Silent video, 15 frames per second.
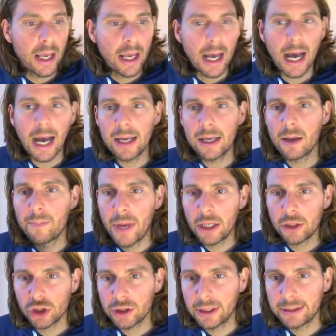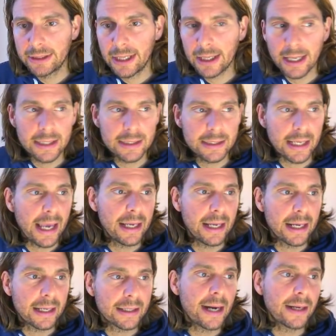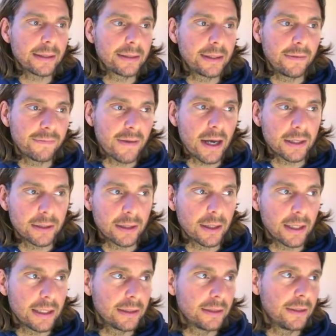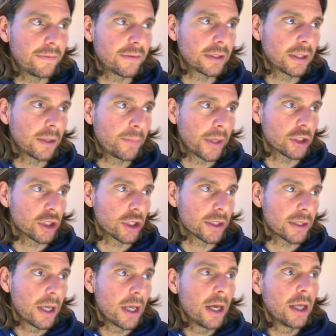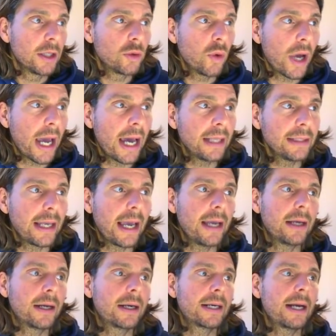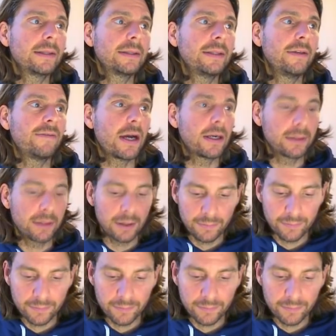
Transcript: I mentioned that there is a rarity factor in the different pictures. To add a rarity factor,